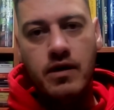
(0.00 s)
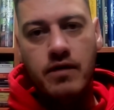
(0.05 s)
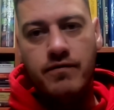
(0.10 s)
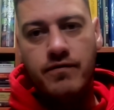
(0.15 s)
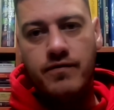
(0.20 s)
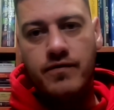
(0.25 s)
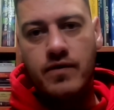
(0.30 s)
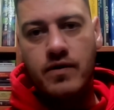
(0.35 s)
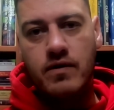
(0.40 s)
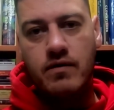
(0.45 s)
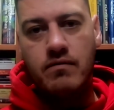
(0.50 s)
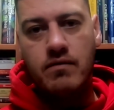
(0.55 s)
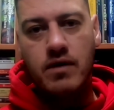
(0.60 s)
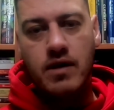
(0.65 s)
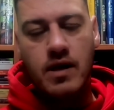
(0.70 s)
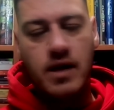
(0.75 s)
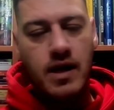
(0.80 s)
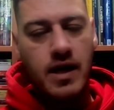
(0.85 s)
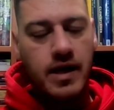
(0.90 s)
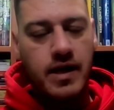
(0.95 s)
If,
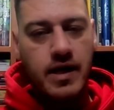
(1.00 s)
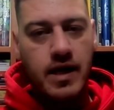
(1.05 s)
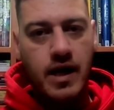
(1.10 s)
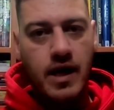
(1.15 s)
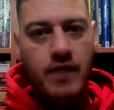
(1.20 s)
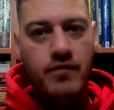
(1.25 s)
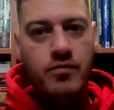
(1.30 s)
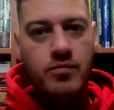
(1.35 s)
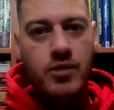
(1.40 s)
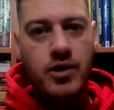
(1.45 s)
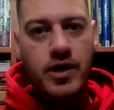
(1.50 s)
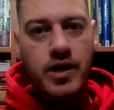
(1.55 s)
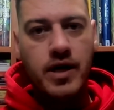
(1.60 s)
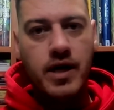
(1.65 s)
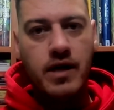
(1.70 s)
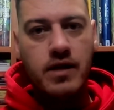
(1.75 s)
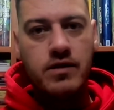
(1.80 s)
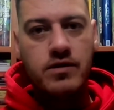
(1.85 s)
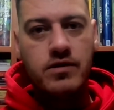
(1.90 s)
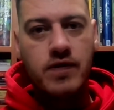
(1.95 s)
like everybody
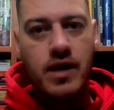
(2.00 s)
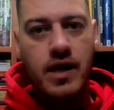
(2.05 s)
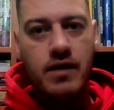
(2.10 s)
else